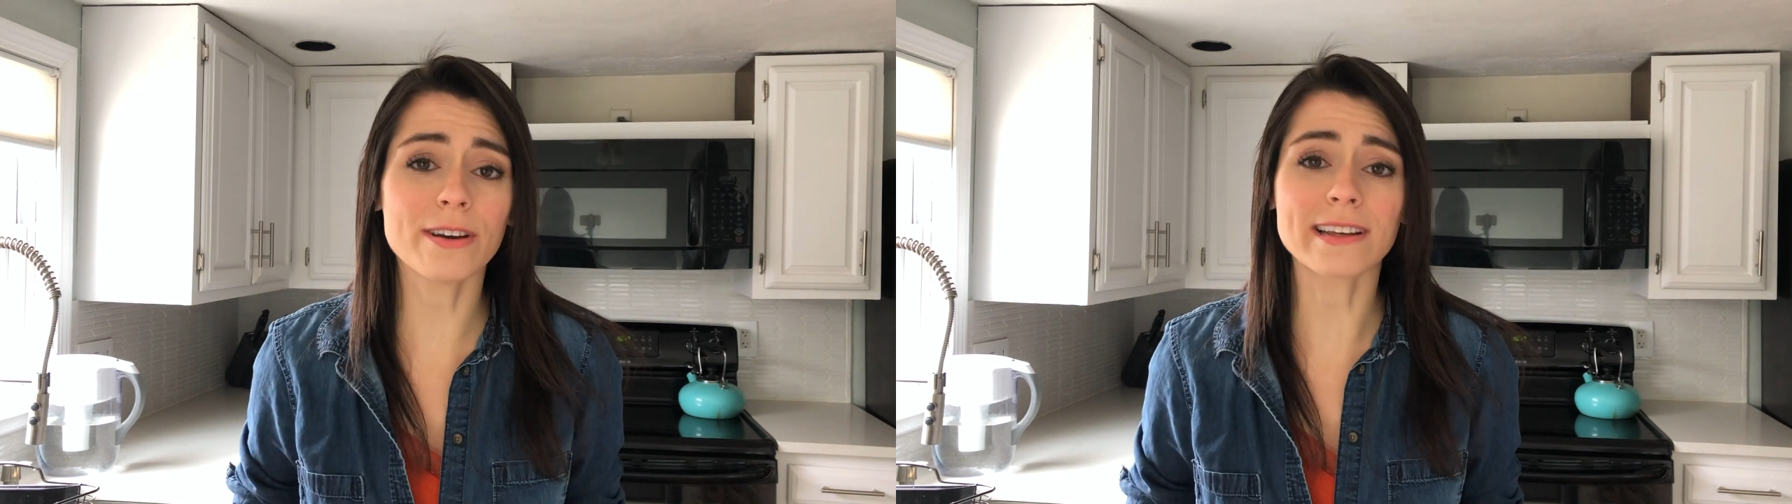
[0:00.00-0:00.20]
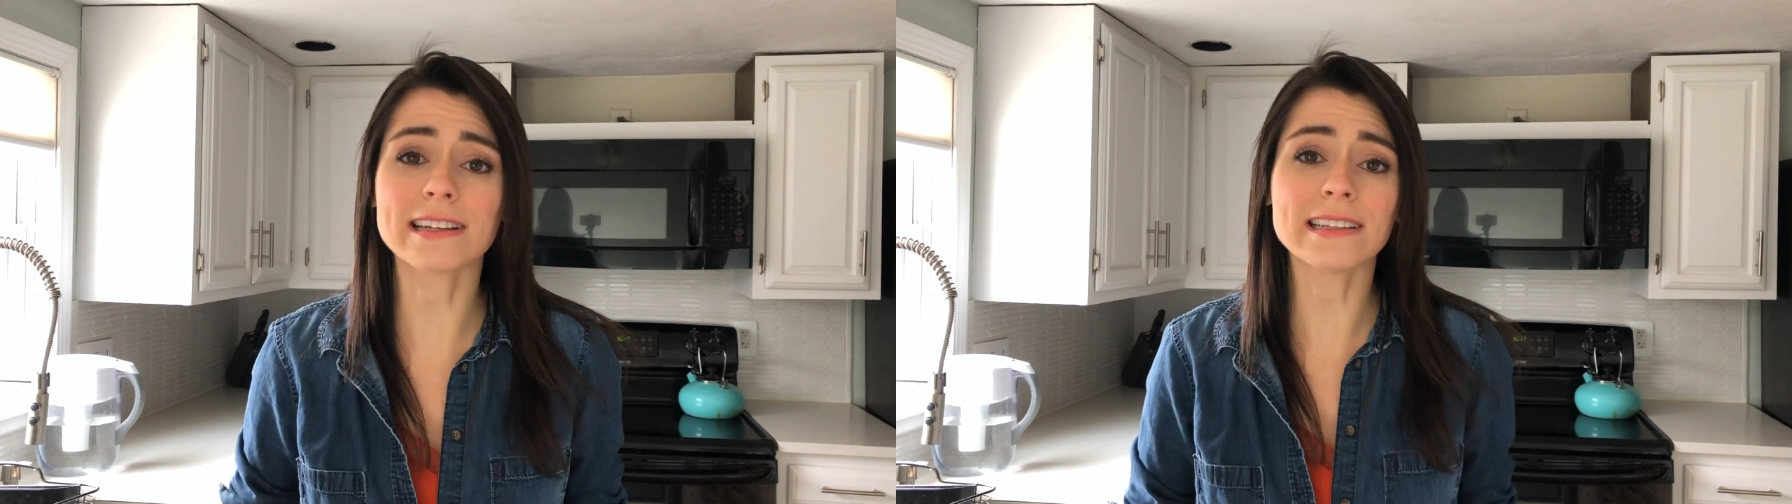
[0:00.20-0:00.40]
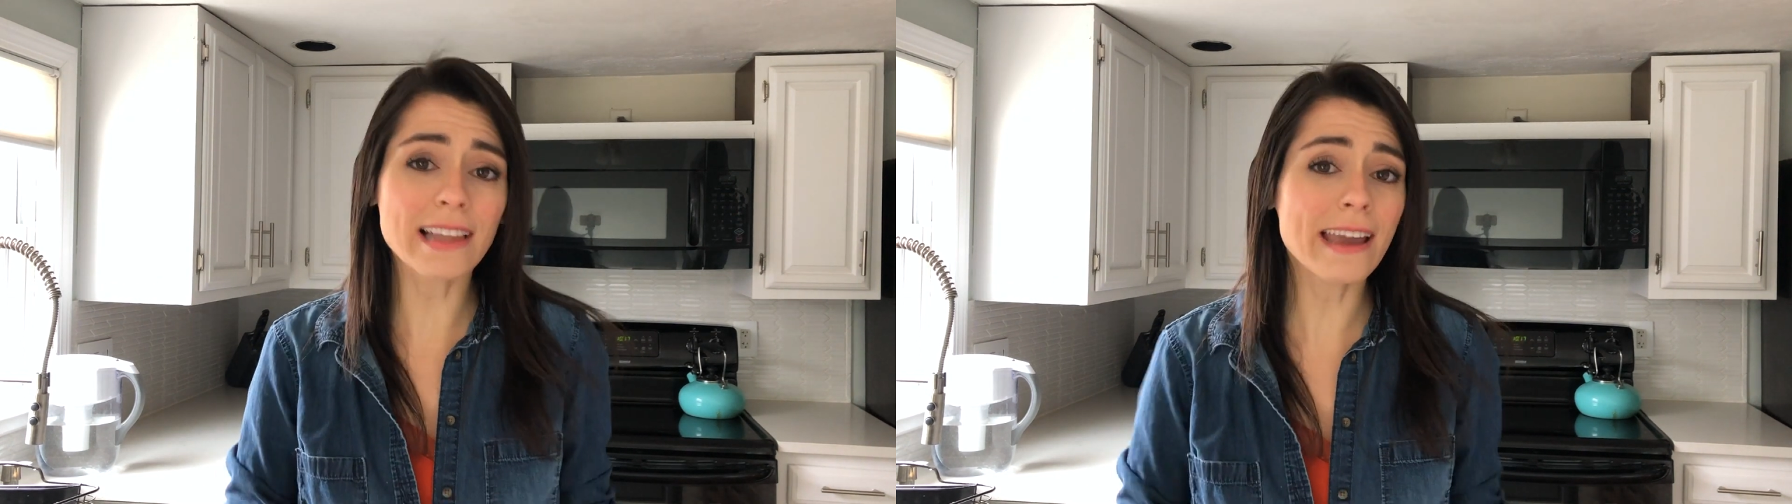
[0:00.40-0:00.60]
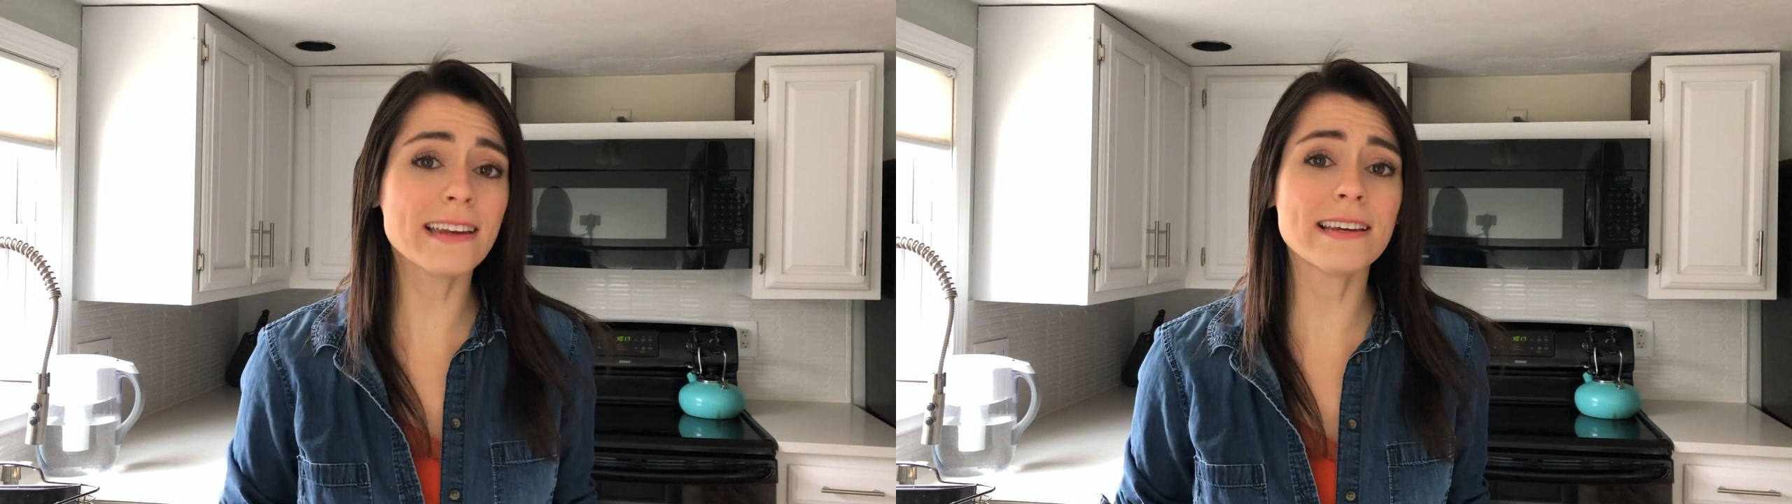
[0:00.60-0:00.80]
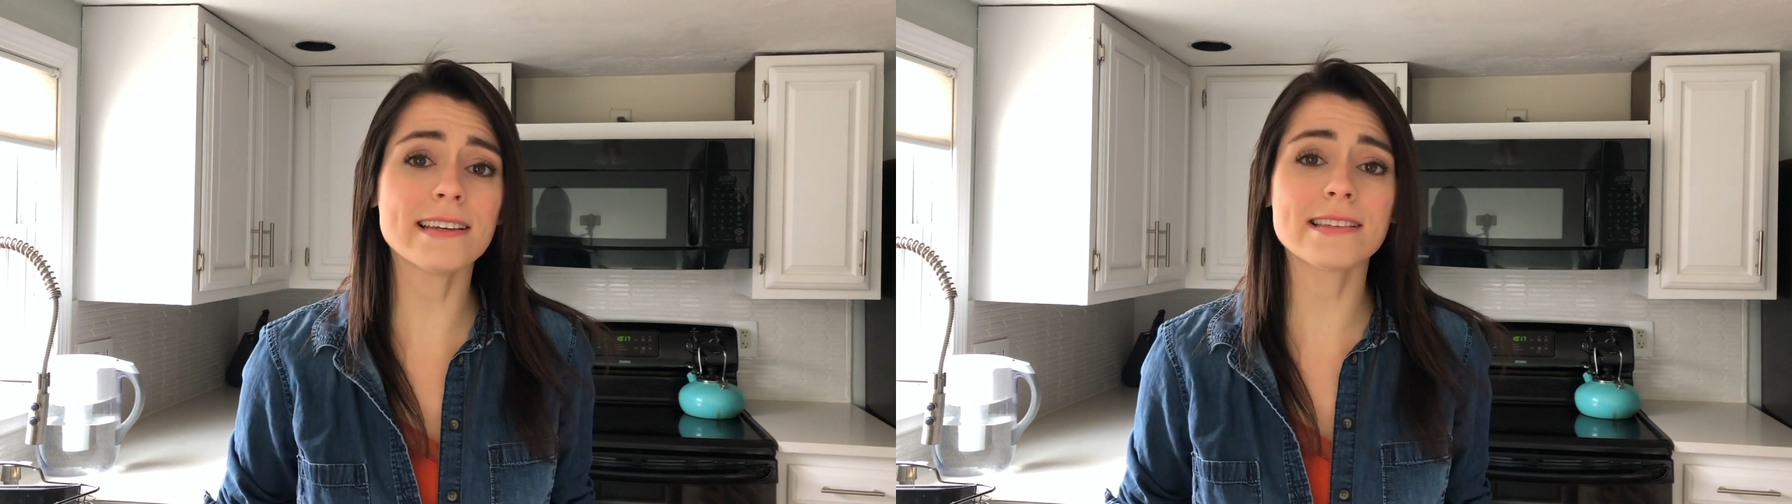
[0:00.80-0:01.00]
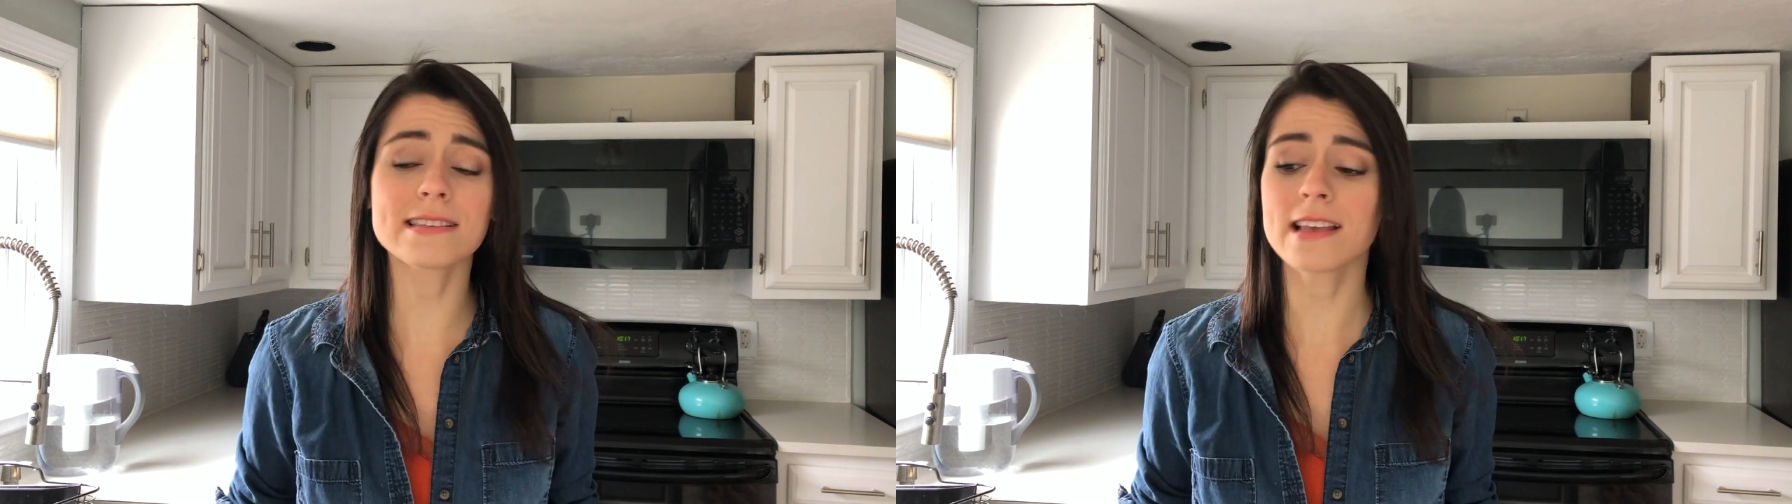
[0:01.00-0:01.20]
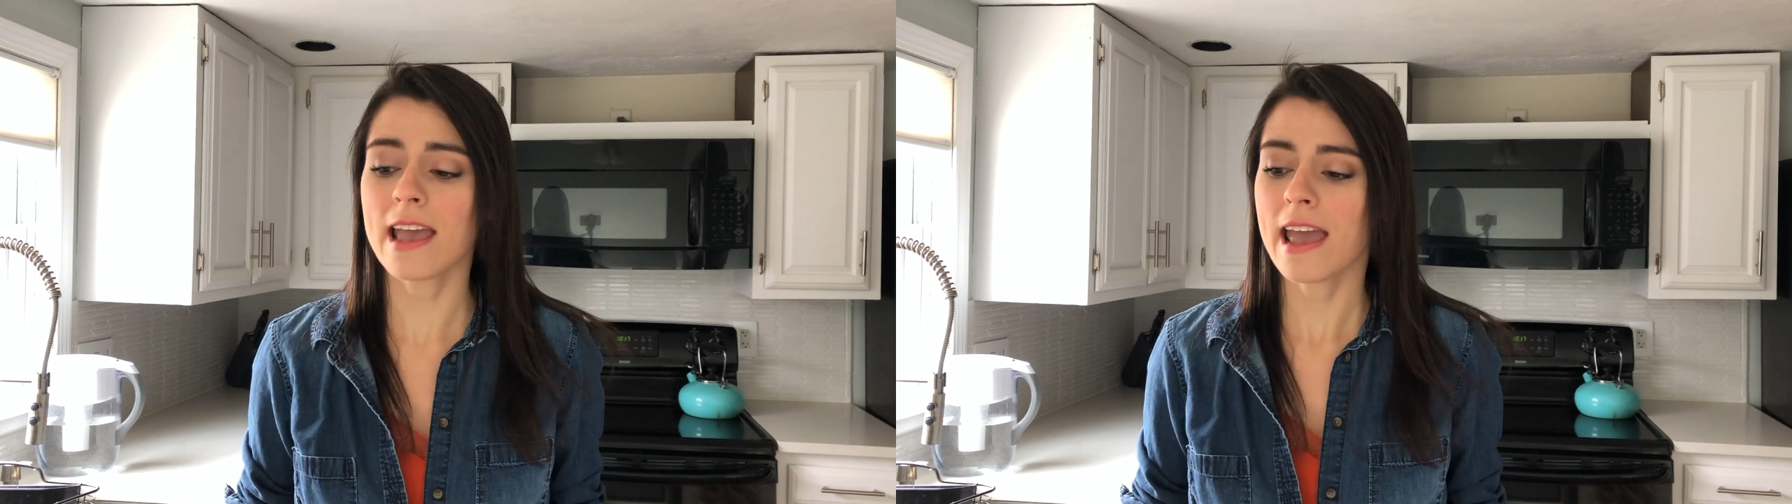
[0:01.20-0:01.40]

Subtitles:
and colitis,